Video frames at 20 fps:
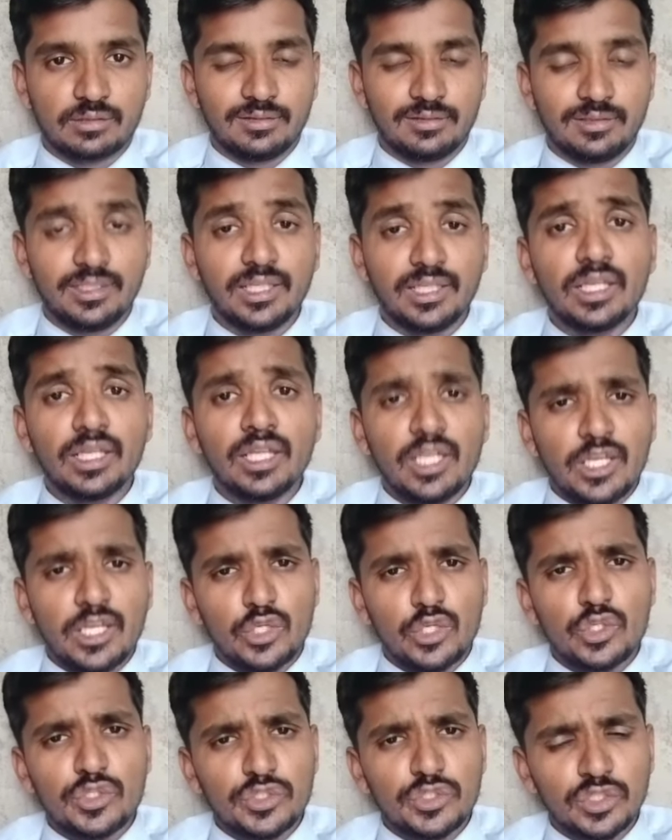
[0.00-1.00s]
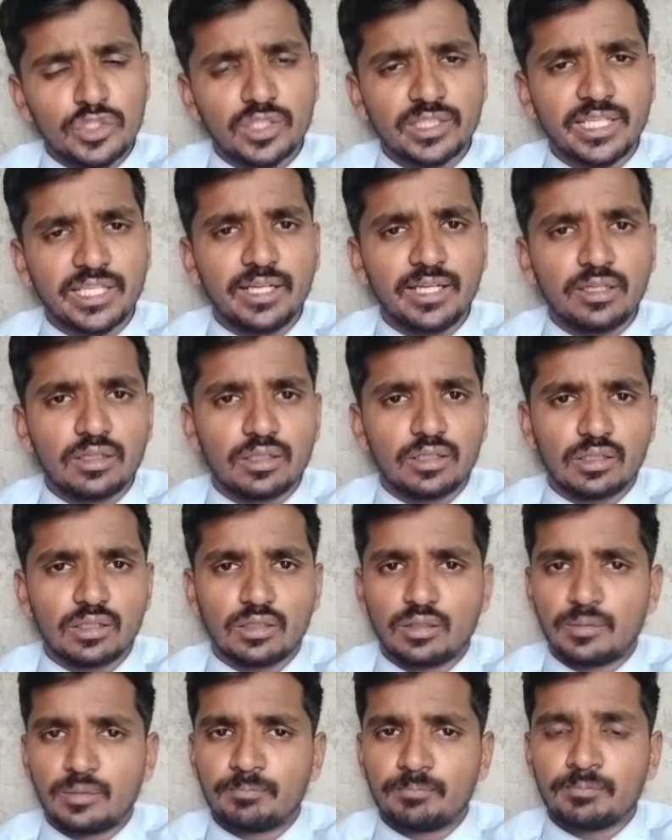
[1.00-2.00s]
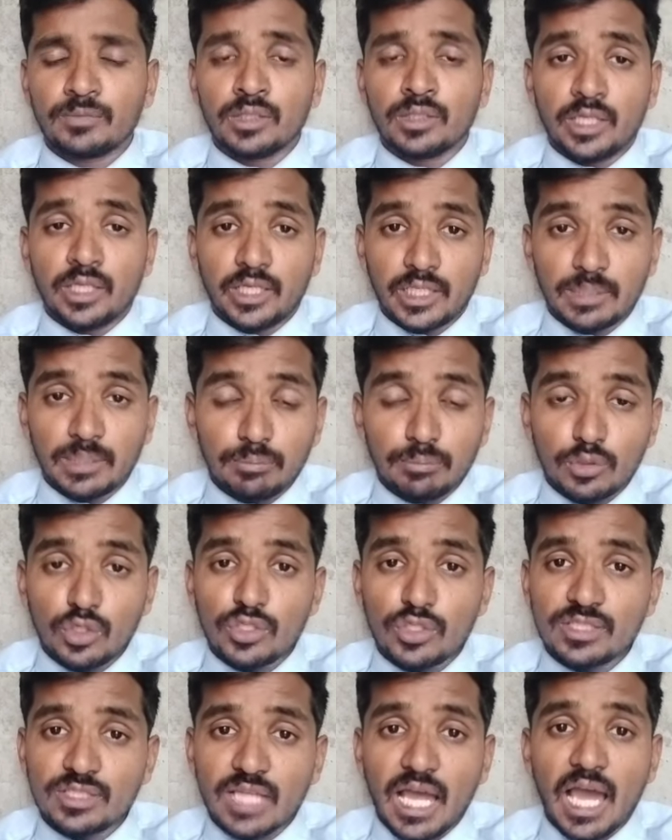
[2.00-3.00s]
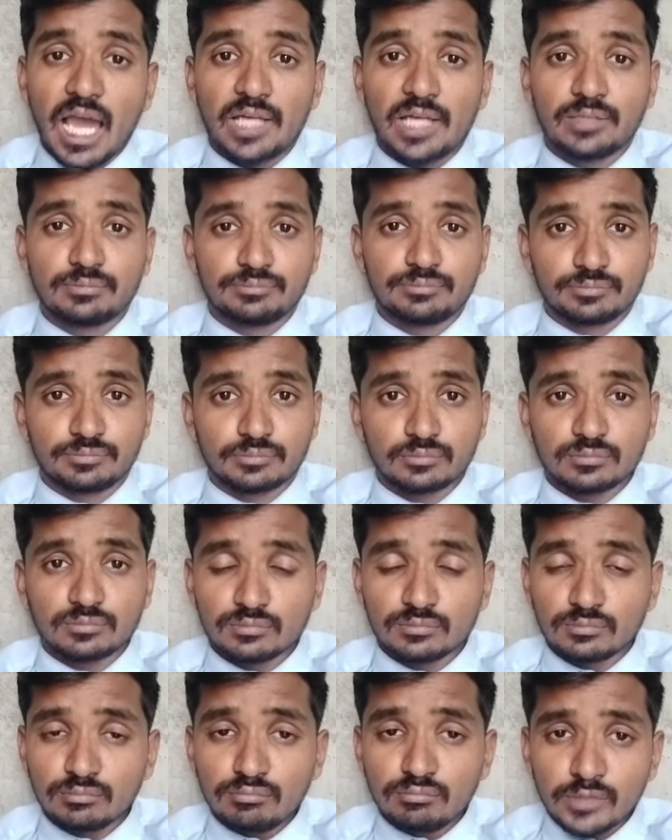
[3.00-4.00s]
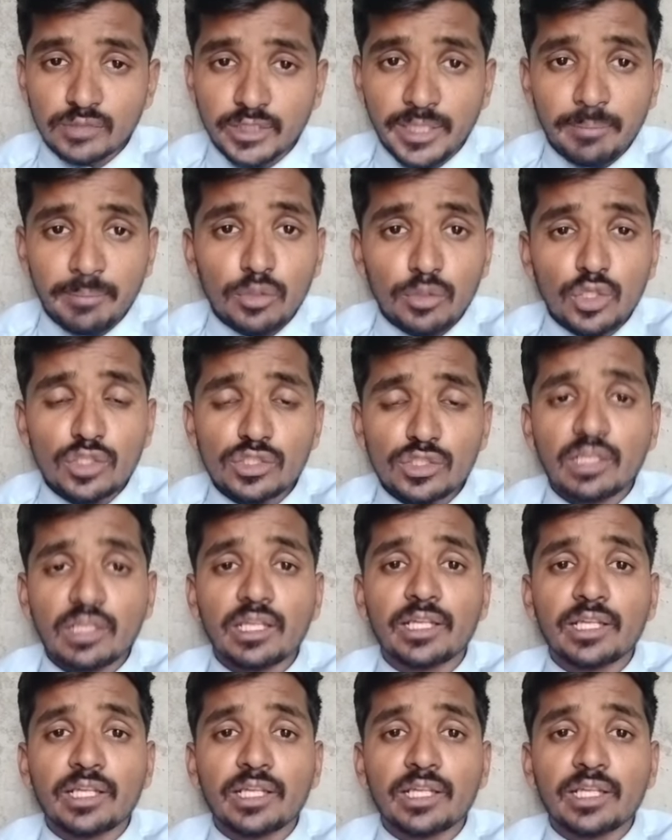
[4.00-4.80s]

They ensure that employees are Employees are